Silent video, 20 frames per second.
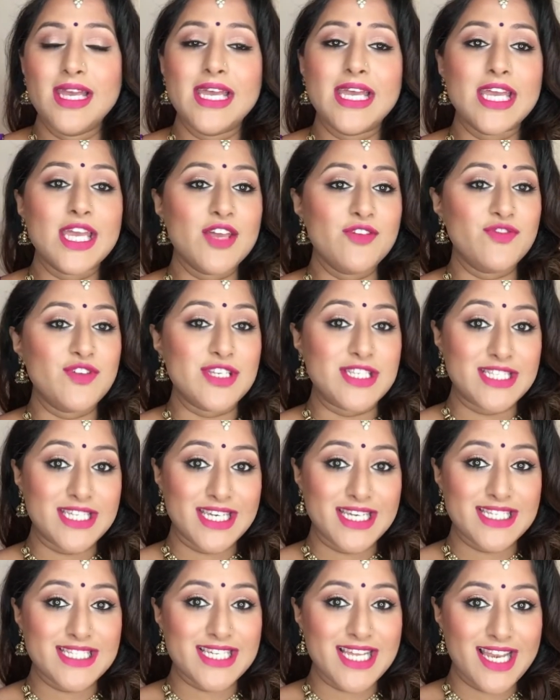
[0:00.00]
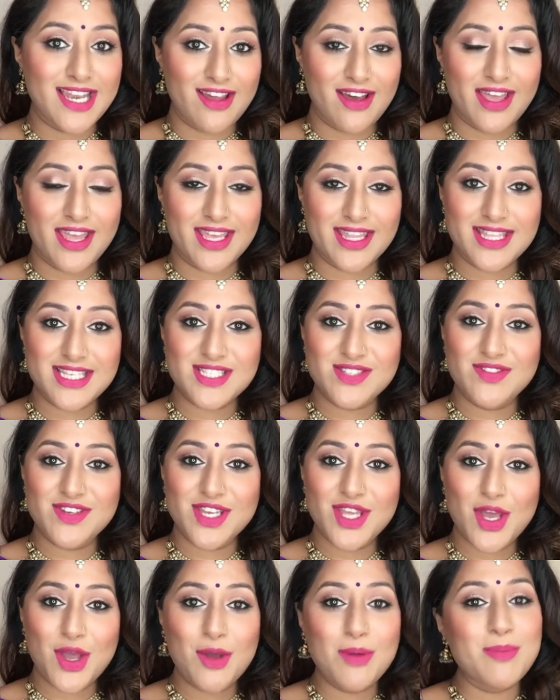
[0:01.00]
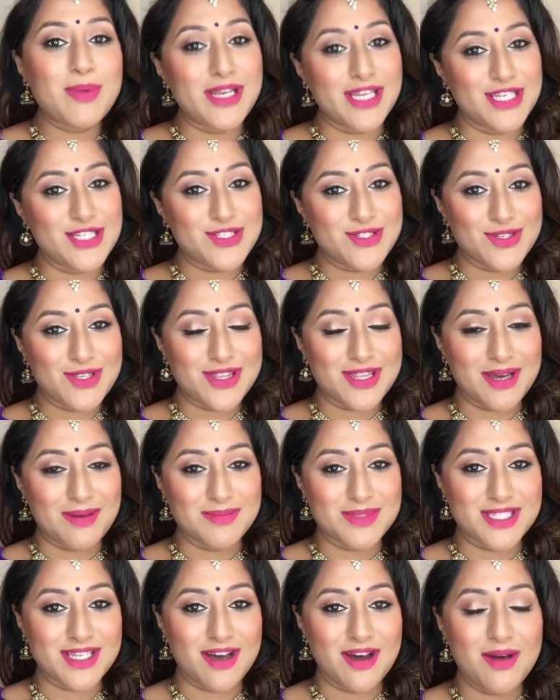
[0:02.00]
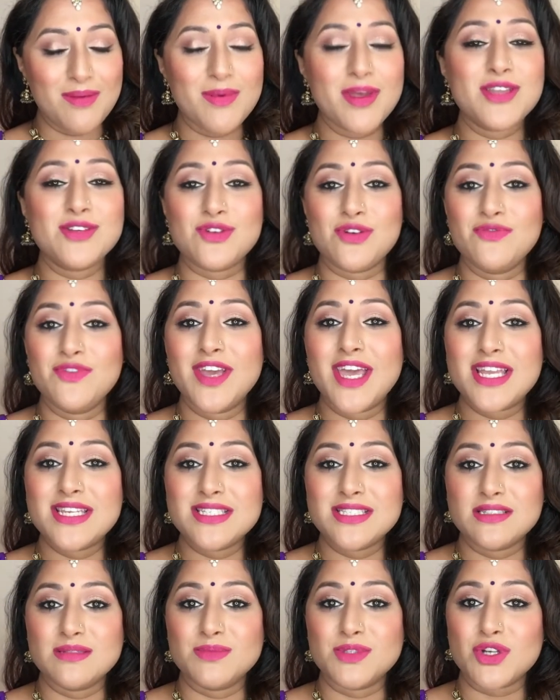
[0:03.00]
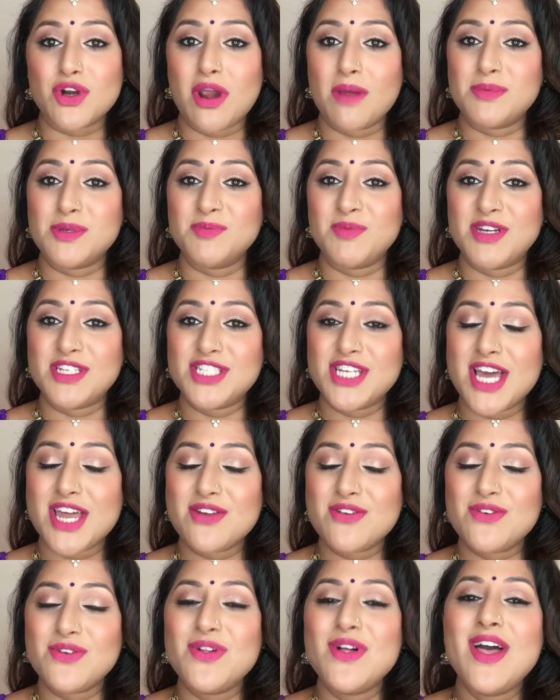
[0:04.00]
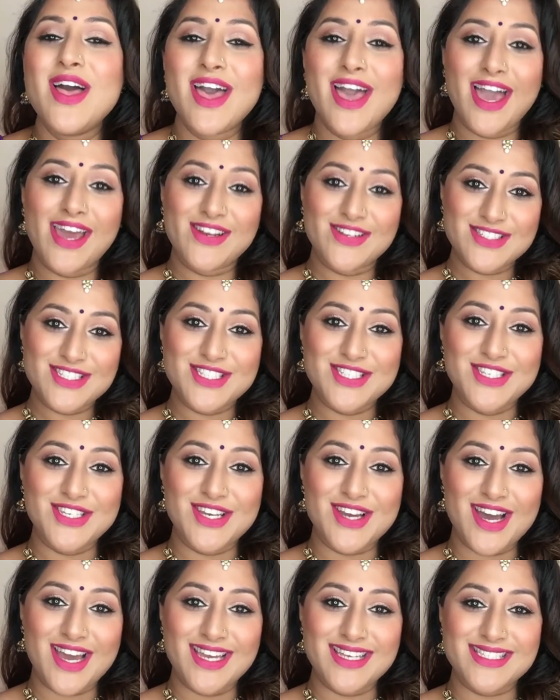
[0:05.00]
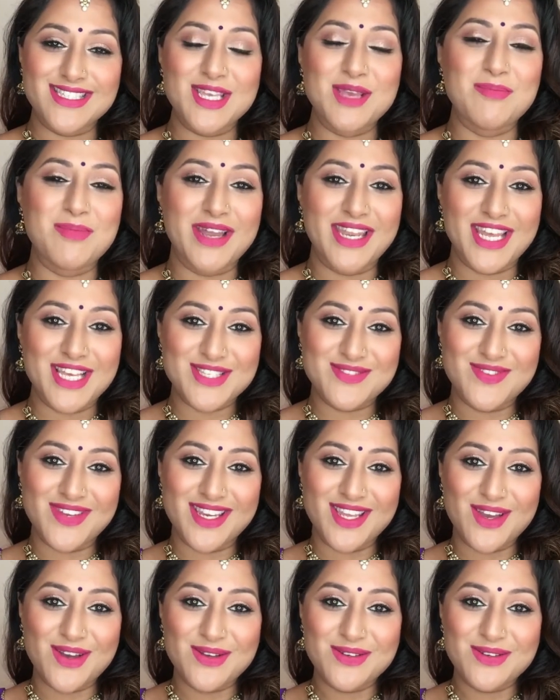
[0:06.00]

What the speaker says: If you did like this video, please do thumbs up. Don't forget to subscribe to my channel, and I'll see you guys in my next video.